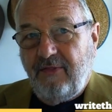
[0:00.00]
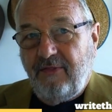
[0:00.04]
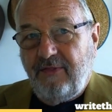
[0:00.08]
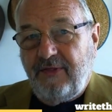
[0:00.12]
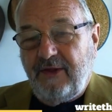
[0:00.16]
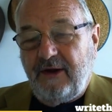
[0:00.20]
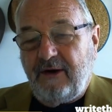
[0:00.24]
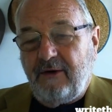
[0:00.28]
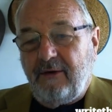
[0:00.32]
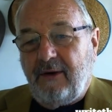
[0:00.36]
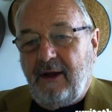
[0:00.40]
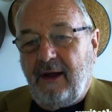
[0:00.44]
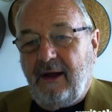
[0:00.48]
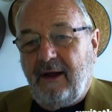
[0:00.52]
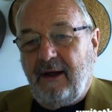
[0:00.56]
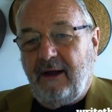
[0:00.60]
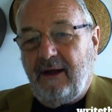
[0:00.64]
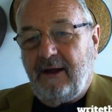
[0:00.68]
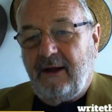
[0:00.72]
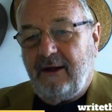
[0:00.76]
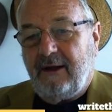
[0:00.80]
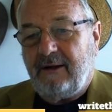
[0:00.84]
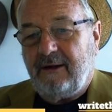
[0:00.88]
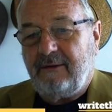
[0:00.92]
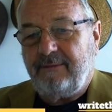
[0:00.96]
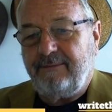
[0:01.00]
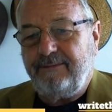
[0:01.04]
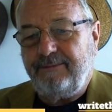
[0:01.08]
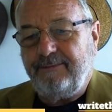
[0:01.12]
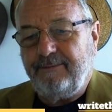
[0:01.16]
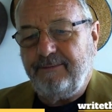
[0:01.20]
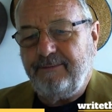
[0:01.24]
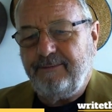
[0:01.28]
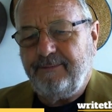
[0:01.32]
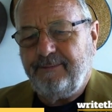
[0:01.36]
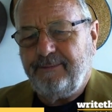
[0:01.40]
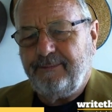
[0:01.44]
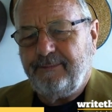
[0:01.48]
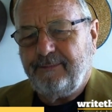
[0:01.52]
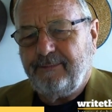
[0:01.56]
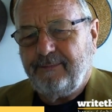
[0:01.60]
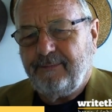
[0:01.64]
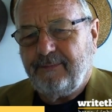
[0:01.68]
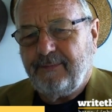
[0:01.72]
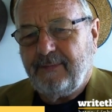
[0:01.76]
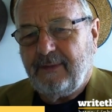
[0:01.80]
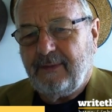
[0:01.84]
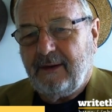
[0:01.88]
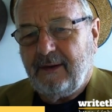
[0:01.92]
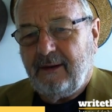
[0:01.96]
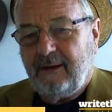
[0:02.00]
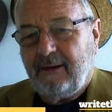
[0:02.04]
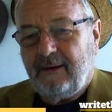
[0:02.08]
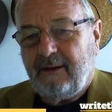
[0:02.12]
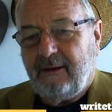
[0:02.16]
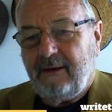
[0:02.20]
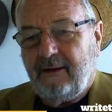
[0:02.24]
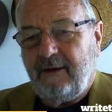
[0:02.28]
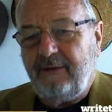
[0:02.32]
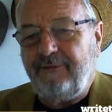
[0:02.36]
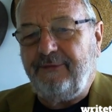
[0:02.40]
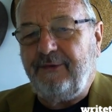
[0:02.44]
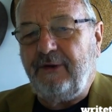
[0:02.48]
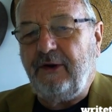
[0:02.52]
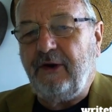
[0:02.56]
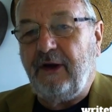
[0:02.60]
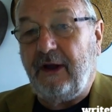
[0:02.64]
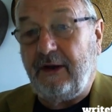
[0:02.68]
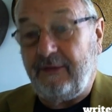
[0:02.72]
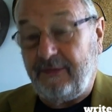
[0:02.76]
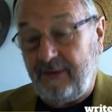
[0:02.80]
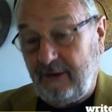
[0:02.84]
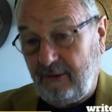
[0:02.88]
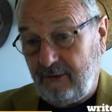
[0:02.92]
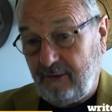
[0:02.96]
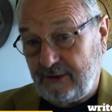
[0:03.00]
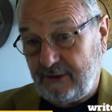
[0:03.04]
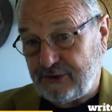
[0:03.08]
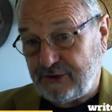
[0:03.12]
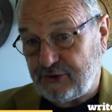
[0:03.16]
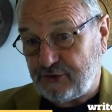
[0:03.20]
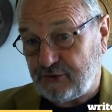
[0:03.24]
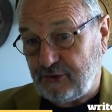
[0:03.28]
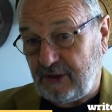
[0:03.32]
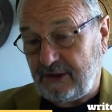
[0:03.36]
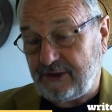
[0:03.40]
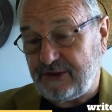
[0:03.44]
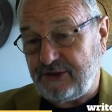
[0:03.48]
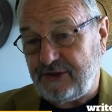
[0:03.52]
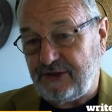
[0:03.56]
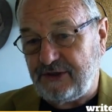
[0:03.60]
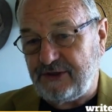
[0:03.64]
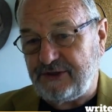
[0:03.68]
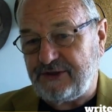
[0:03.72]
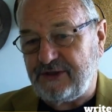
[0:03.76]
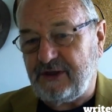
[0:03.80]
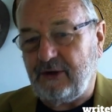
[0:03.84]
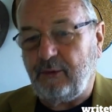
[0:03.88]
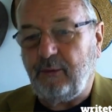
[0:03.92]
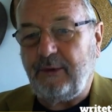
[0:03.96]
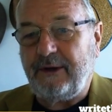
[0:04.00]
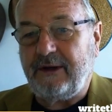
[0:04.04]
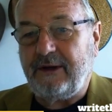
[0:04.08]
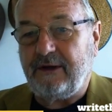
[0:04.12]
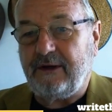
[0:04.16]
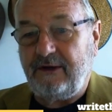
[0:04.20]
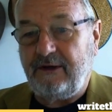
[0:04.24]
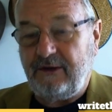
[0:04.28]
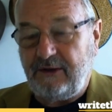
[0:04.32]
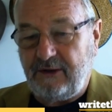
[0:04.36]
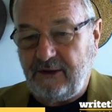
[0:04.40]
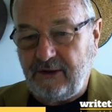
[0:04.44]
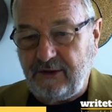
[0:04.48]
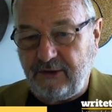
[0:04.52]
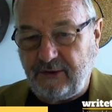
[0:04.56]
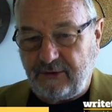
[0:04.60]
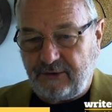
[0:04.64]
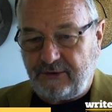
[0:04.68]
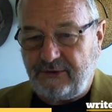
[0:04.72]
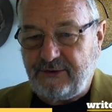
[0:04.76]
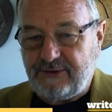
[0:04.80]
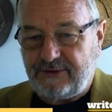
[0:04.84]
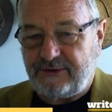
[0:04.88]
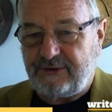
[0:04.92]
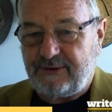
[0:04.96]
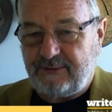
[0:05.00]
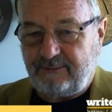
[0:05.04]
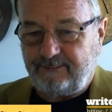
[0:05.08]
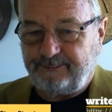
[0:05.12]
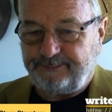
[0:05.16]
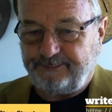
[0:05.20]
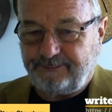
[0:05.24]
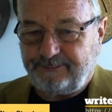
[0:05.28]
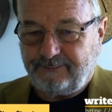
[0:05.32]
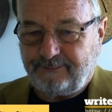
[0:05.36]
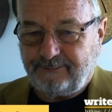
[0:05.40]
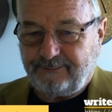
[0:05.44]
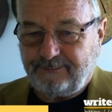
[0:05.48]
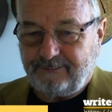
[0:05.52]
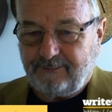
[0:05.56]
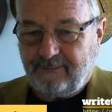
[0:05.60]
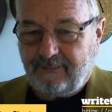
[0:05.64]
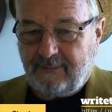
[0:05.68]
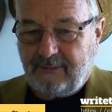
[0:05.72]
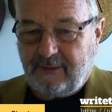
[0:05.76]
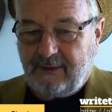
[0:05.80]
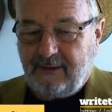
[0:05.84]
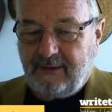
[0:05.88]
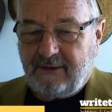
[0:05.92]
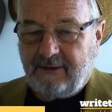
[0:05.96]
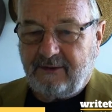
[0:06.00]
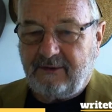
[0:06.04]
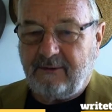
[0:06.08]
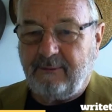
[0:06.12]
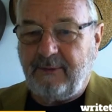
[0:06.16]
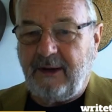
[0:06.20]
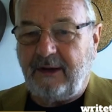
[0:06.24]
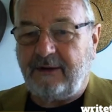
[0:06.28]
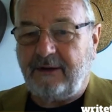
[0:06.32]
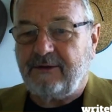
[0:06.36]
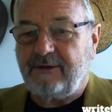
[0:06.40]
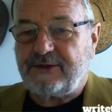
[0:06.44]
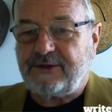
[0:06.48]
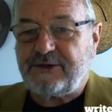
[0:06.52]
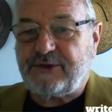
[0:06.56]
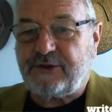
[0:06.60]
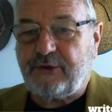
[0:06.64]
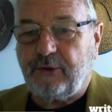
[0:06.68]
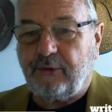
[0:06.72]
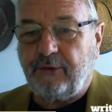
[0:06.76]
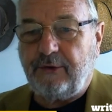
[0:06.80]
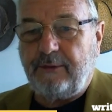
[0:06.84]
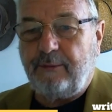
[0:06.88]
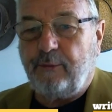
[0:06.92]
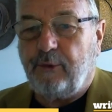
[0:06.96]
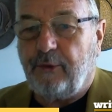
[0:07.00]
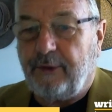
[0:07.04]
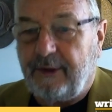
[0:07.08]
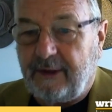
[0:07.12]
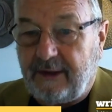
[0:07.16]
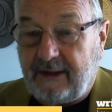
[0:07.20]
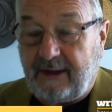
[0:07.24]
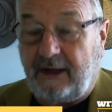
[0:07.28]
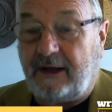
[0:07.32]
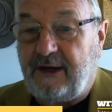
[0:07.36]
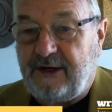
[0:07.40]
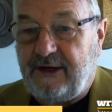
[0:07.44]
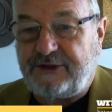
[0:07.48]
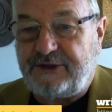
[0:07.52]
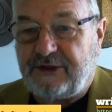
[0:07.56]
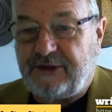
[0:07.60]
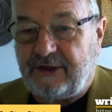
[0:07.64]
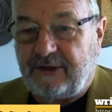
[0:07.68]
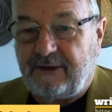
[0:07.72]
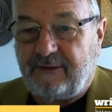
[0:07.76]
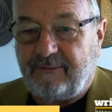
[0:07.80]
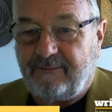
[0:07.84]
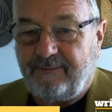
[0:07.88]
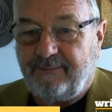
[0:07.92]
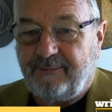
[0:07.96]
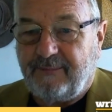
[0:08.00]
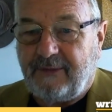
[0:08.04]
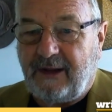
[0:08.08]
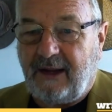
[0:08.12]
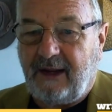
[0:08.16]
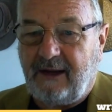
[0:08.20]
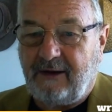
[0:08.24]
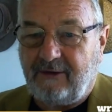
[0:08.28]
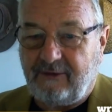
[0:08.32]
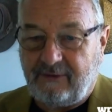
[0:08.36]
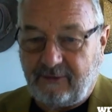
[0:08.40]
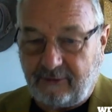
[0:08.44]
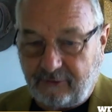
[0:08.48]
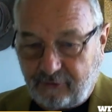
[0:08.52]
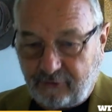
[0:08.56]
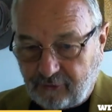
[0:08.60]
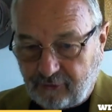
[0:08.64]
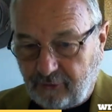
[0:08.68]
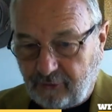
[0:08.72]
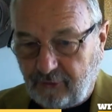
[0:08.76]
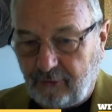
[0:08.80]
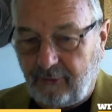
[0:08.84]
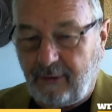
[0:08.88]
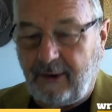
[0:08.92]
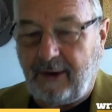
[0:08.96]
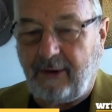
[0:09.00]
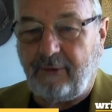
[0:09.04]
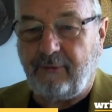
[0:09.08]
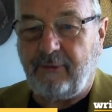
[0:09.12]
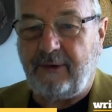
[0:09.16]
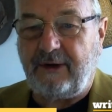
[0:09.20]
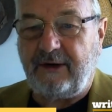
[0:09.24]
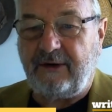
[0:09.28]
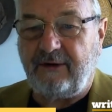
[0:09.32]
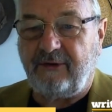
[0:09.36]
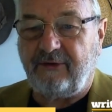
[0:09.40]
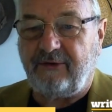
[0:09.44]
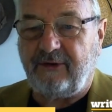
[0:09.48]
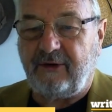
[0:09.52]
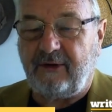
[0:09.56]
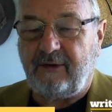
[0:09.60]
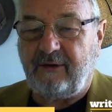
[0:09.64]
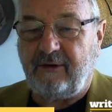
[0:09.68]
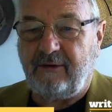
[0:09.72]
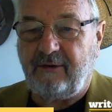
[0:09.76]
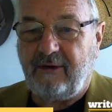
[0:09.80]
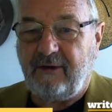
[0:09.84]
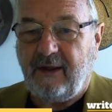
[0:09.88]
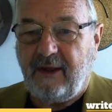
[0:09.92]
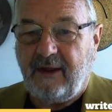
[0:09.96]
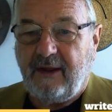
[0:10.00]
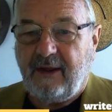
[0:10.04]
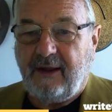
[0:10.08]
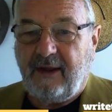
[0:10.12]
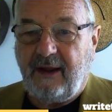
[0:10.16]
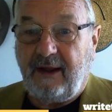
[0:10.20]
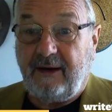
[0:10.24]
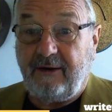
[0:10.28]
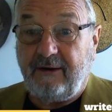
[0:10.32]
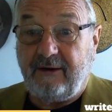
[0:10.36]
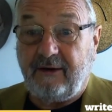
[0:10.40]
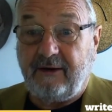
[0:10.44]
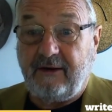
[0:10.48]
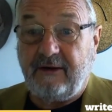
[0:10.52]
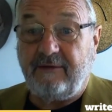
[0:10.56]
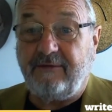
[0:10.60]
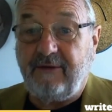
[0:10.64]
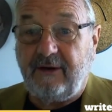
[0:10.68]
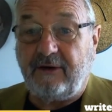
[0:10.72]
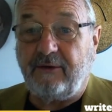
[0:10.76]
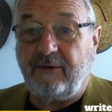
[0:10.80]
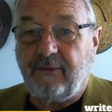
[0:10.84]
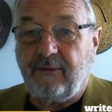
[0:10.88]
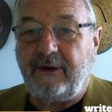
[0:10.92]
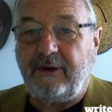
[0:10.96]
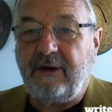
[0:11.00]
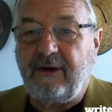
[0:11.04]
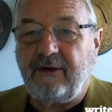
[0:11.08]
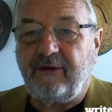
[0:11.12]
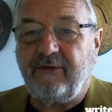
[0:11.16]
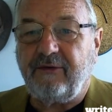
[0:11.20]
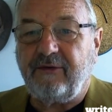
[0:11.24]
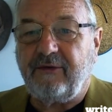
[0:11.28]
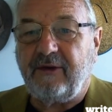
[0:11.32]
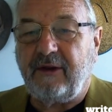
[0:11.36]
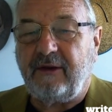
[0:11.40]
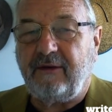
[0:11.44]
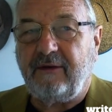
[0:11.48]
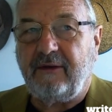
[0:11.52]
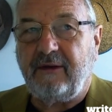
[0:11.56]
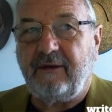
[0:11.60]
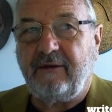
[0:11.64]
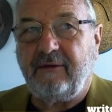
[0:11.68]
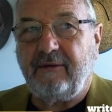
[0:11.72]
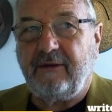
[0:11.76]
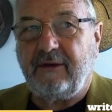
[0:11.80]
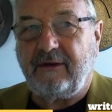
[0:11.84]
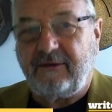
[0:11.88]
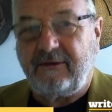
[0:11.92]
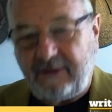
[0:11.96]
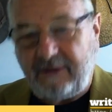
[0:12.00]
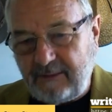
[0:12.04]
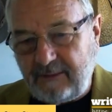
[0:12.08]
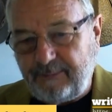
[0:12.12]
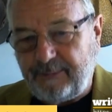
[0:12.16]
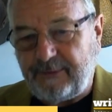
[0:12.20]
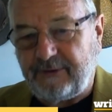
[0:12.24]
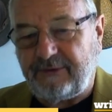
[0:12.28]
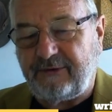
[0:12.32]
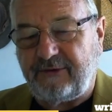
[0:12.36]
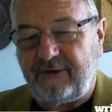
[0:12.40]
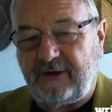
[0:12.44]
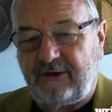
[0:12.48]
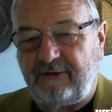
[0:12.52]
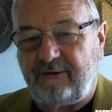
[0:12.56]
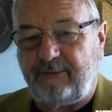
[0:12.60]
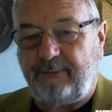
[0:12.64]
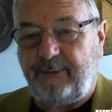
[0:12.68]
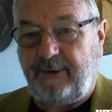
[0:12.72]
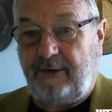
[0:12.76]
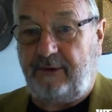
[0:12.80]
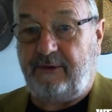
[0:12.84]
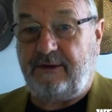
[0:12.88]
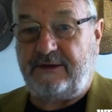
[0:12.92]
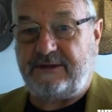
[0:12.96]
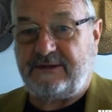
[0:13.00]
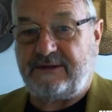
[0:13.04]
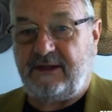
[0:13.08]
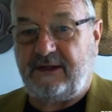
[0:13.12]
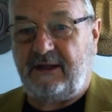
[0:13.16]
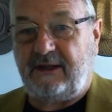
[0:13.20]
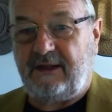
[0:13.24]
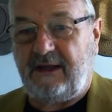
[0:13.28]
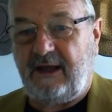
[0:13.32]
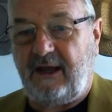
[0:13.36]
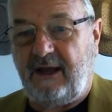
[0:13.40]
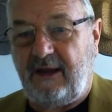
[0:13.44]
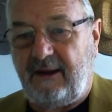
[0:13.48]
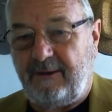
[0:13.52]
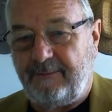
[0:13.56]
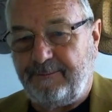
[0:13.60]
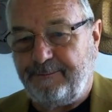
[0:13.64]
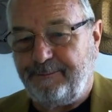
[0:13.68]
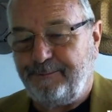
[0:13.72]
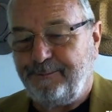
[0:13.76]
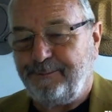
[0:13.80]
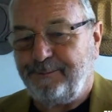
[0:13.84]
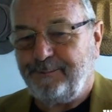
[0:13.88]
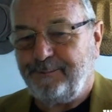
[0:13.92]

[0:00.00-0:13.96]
There are there are structures that we can use to make the story more engaging and to draw our readers in and to give our readers the deepest experience they can.